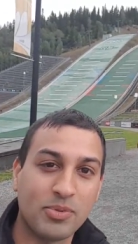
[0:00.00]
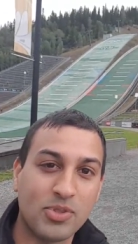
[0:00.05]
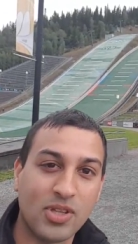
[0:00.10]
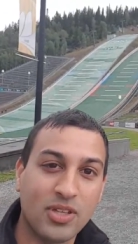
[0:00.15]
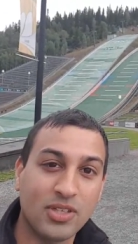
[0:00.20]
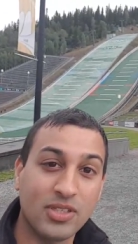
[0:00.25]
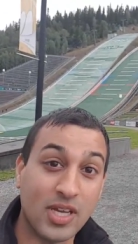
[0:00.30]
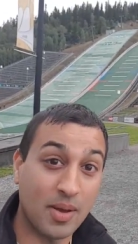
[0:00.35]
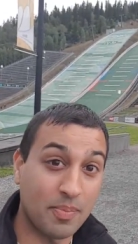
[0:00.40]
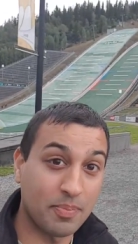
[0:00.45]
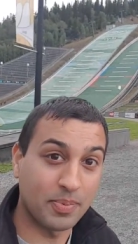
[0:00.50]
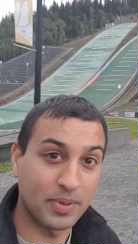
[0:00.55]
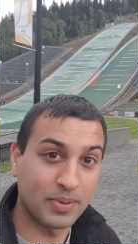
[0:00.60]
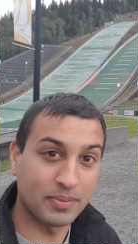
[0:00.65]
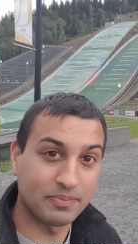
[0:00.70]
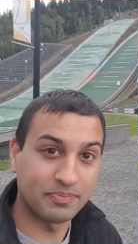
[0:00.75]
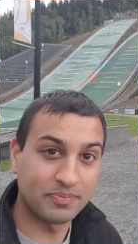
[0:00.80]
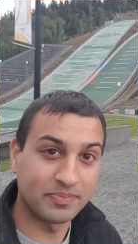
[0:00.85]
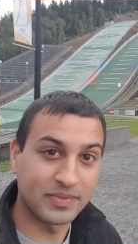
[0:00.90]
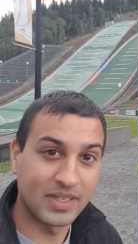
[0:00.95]
to the top
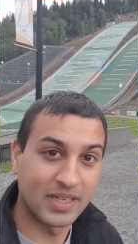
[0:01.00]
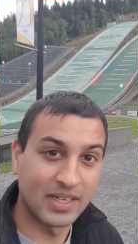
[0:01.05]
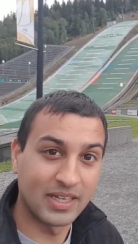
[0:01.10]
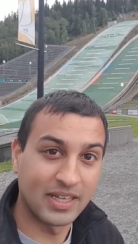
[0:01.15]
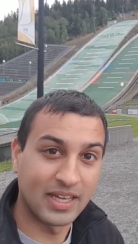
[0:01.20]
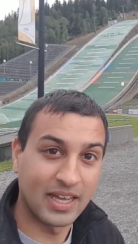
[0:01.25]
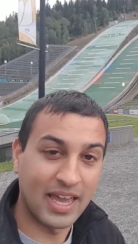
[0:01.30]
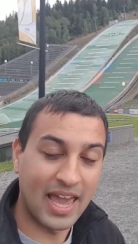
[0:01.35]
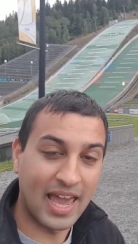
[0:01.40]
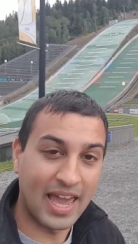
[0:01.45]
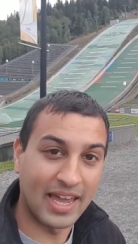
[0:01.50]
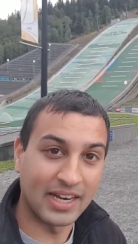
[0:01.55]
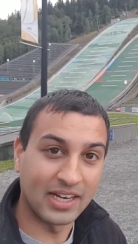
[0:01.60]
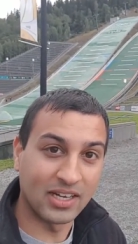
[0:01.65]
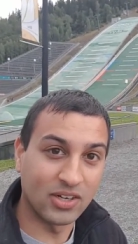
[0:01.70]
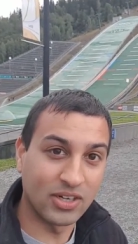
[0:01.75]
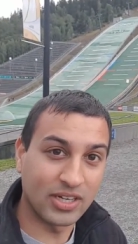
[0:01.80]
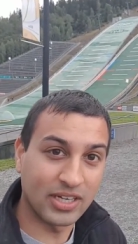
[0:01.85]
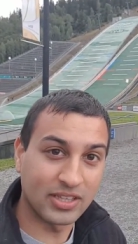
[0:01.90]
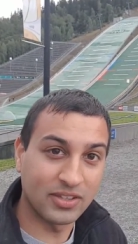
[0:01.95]
and
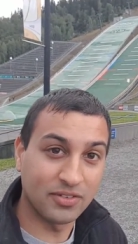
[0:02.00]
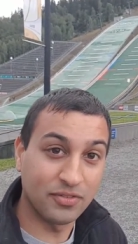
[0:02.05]
look at